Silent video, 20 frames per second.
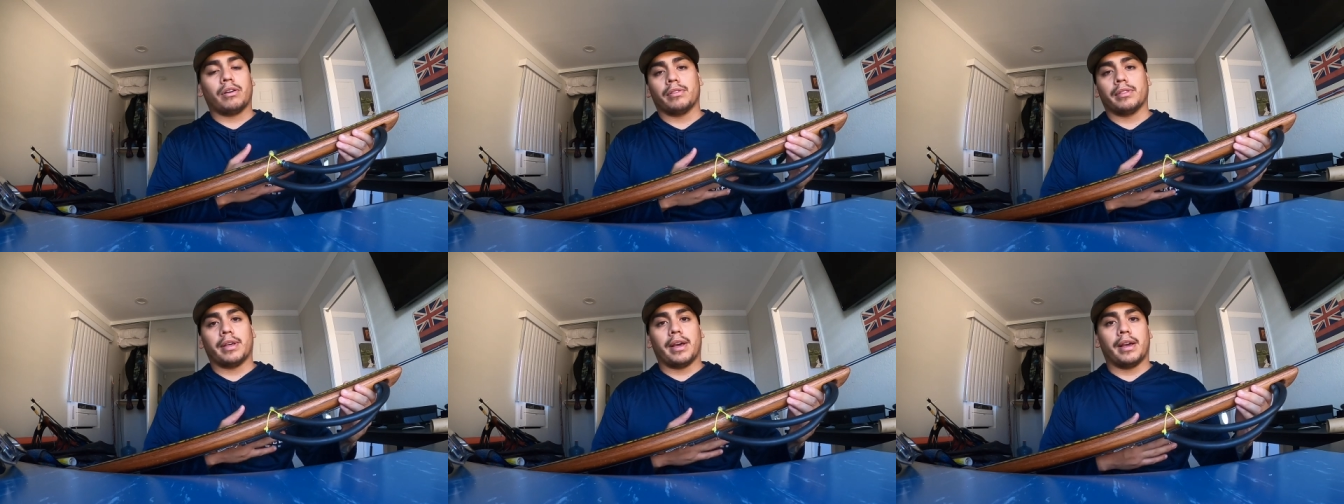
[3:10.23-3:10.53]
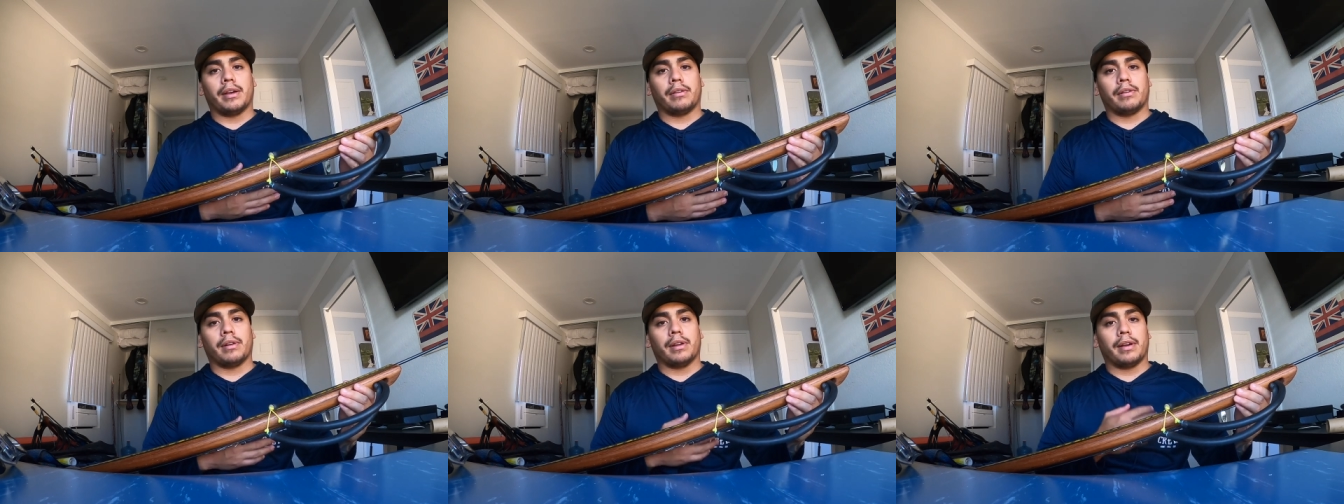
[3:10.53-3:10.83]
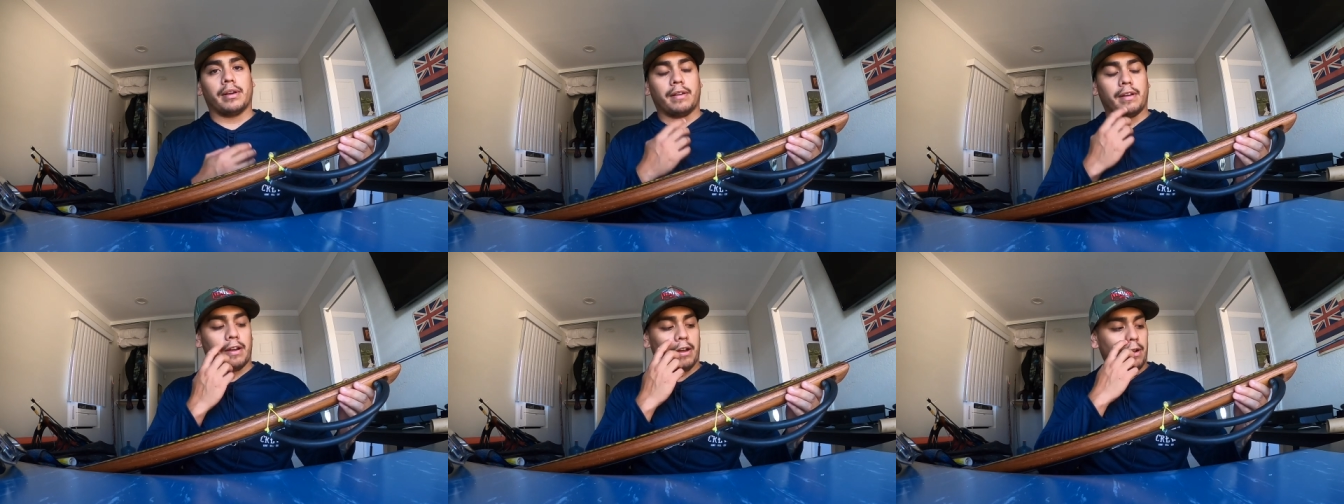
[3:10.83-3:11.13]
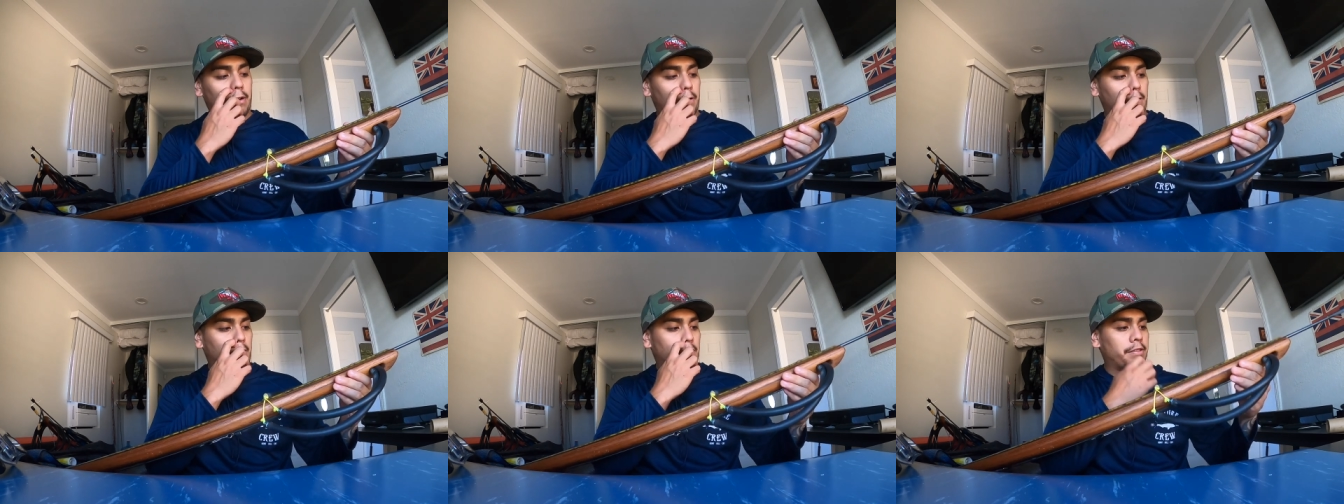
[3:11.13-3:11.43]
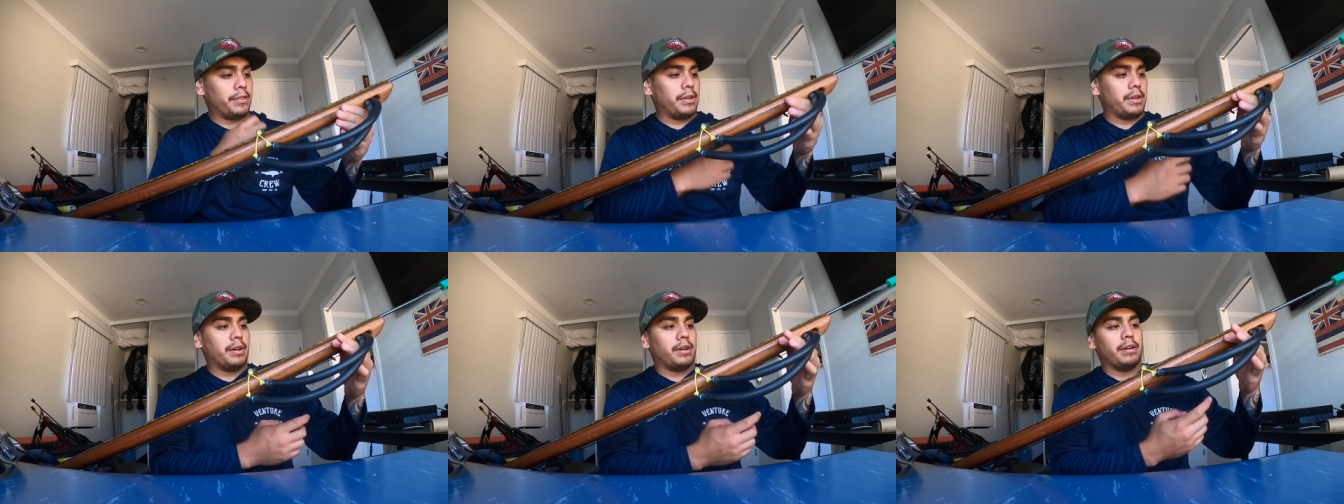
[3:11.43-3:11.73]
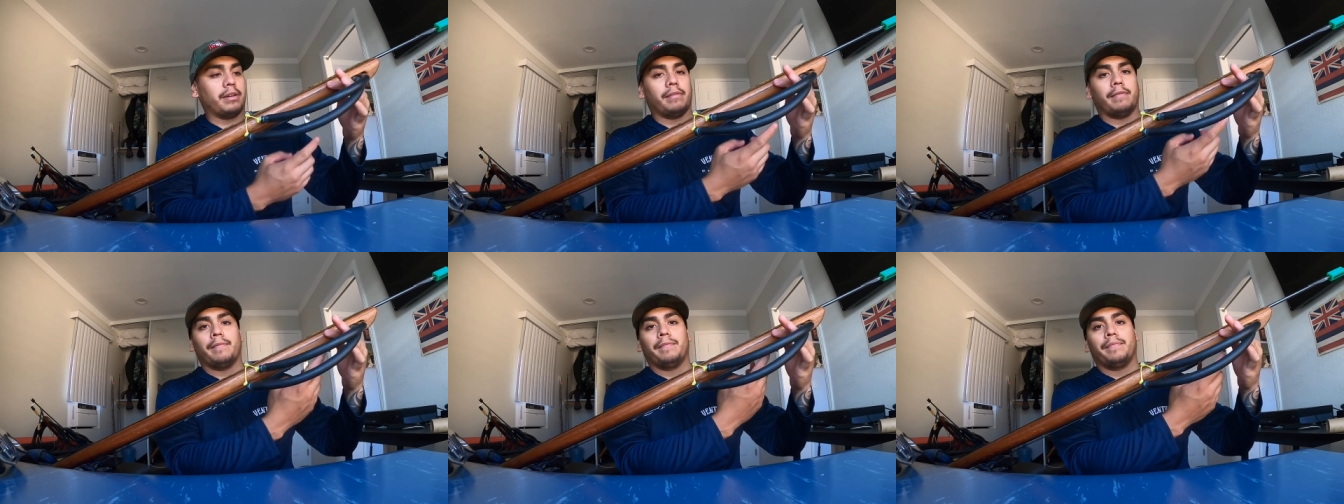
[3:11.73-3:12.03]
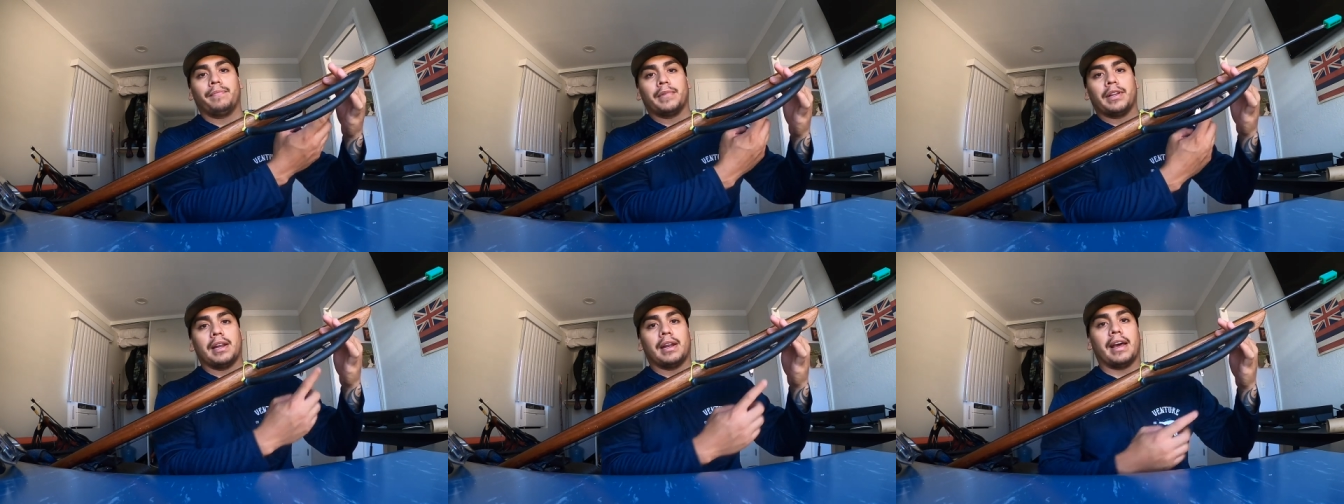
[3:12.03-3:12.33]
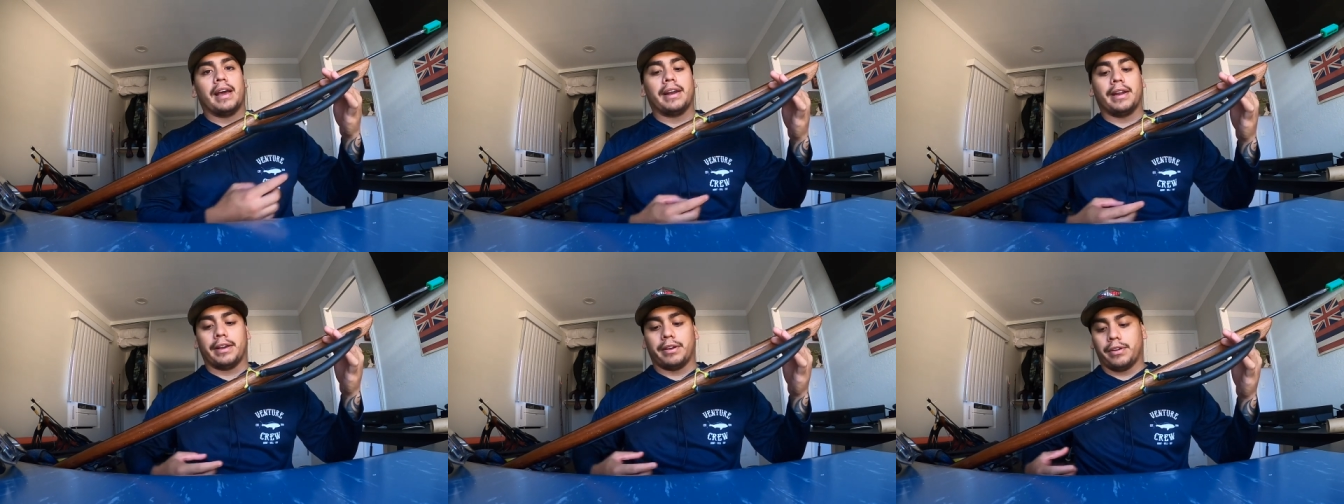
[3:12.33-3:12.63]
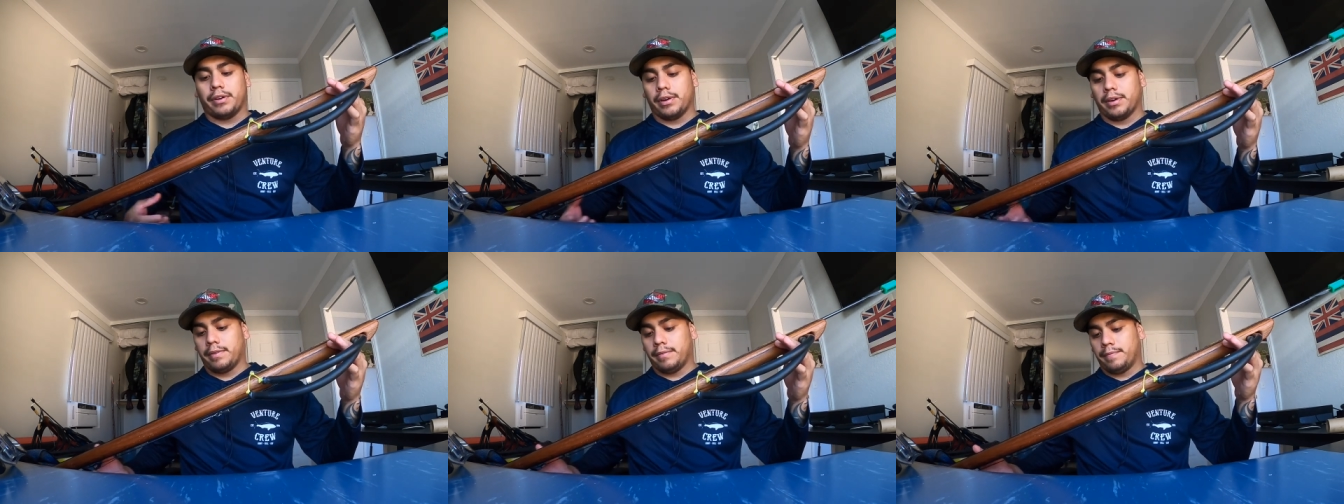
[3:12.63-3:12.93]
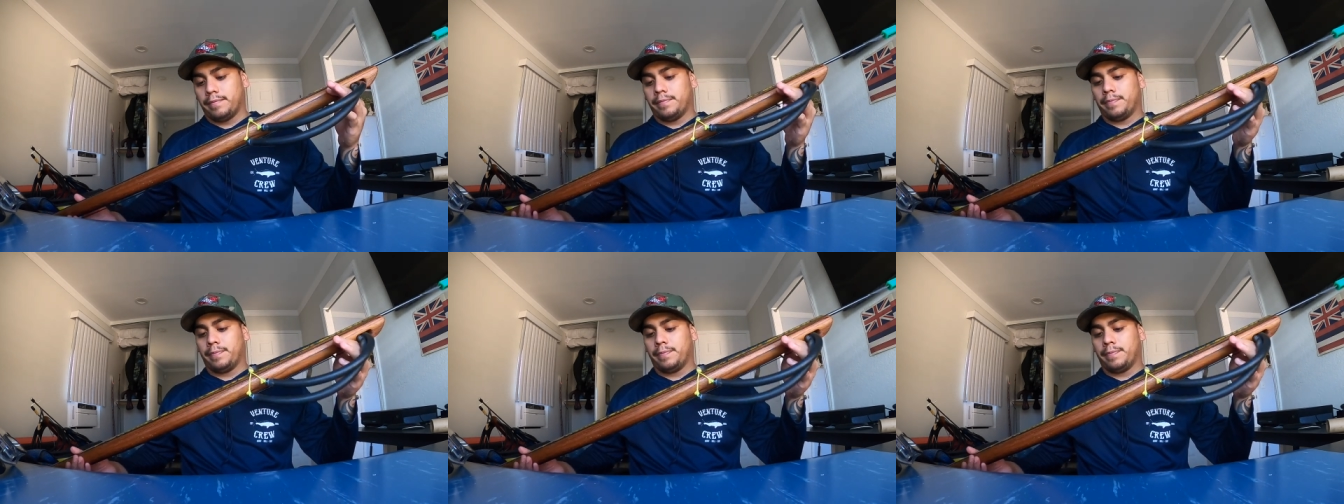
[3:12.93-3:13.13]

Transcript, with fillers: on the anchor line, on the line anchor.